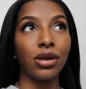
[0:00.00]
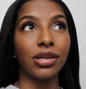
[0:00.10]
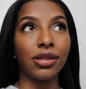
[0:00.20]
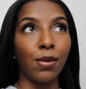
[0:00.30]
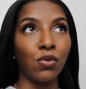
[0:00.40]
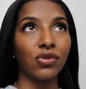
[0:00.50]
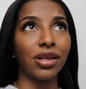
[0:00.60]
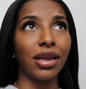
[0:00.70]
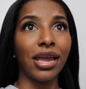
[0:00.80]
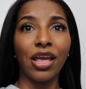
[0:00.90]
It's almost
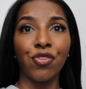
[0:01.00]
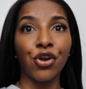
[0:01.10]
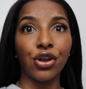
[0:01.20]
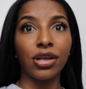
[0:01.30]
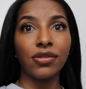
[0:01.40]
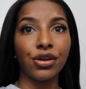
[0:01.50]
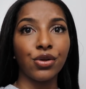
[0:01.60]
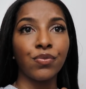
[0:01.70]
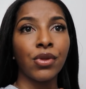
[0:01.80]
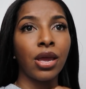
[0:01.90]
like eight thirty,
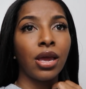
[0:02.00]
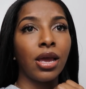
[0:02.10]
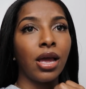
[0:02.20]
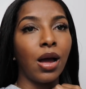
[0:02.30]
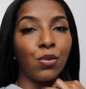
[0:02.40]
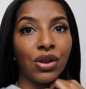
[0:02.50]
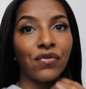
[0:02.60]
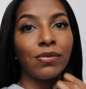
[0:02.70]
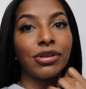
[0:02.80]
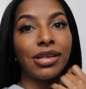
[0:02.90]
so I'm waiting
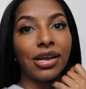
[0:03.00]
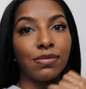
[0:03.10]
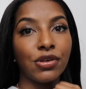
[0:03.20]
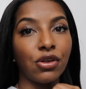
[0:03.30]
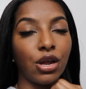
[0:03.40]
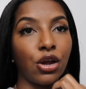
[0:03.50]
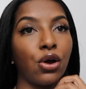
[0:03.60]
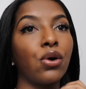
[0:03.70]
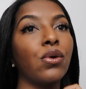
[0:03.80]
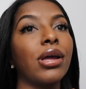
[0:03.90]
for him to text me so I can
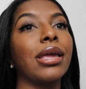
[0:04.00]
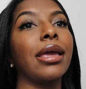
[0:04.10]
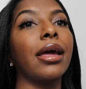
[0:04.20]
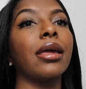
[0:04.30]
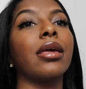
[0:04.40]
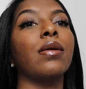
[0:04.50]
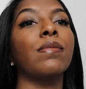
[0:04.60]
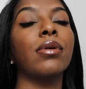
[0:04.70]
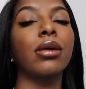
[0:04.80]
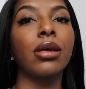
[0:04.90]
go and get
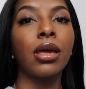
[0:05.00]
him,